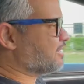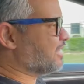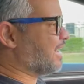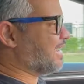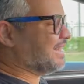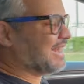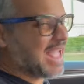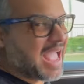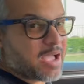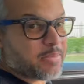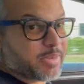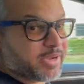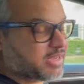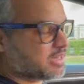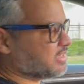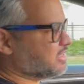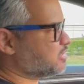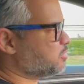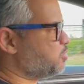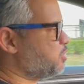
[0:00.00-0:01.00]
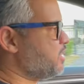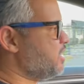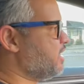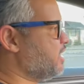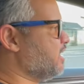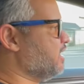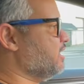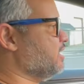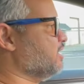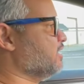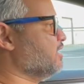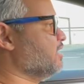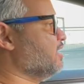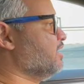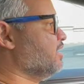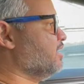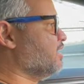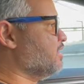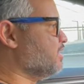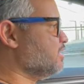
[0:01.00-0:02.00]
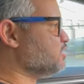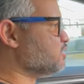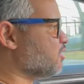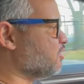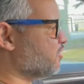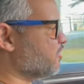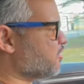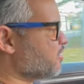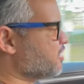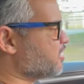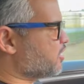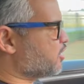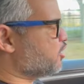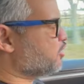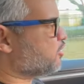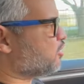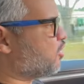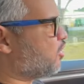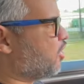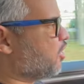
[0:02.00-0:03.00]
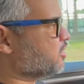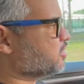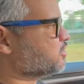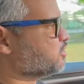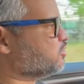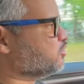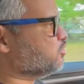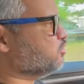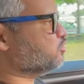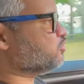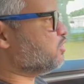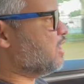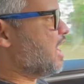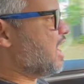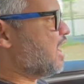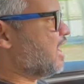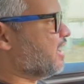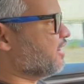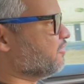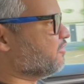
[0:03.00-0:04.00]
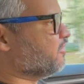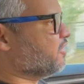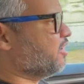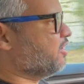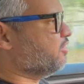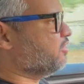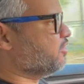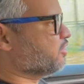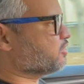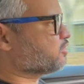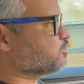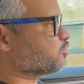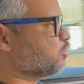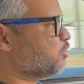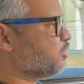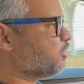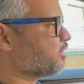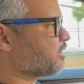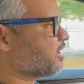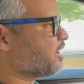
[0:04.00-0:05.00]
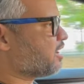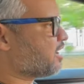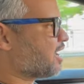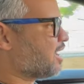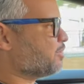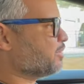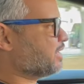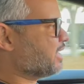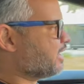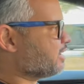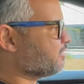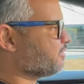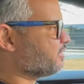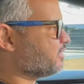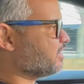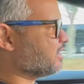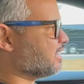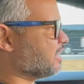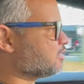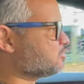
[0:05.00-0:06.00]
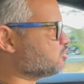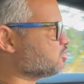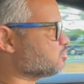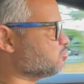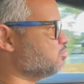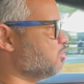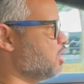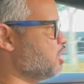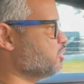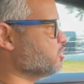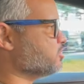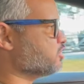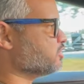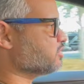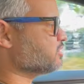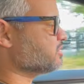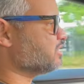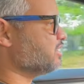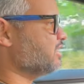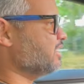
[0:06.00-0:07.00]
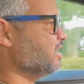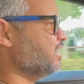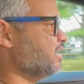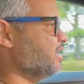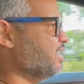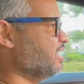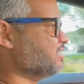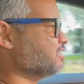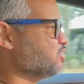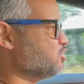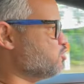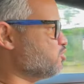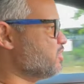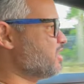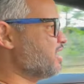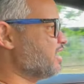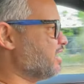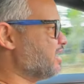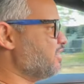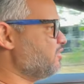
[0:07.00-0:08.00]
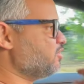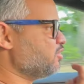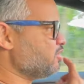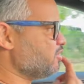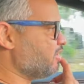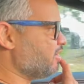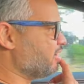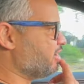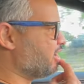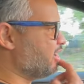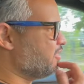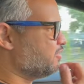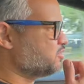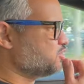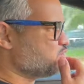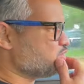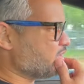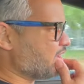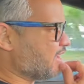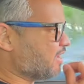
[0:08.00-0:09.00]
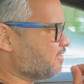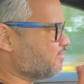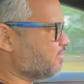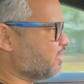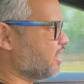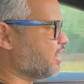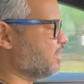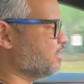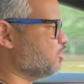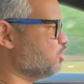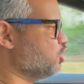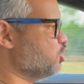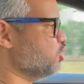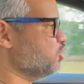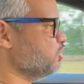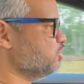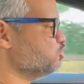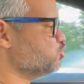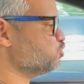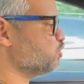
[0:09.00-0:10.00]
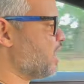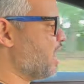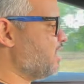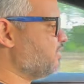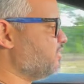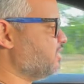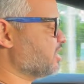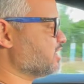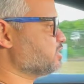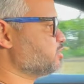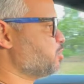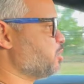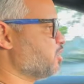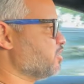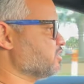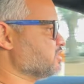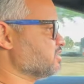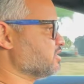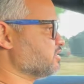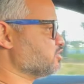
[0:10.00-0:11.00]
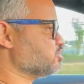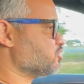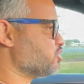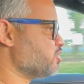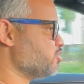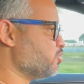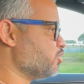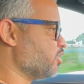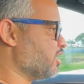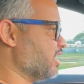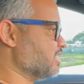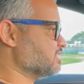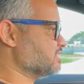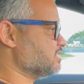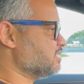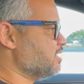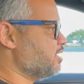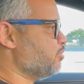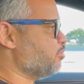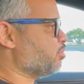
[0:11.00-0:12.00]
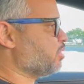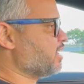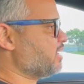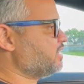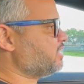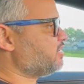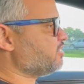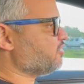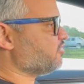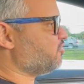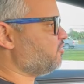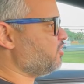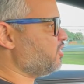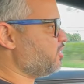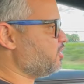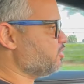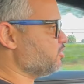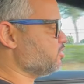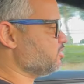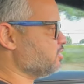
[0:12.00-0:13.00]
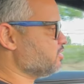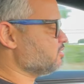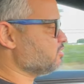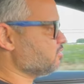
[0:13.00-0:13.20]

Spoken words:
dynamically speaking, these are very good cars to drive. The torque coming out of the electric motors is great. Gives you a good driving experience. The steering wheel has plenty of feel.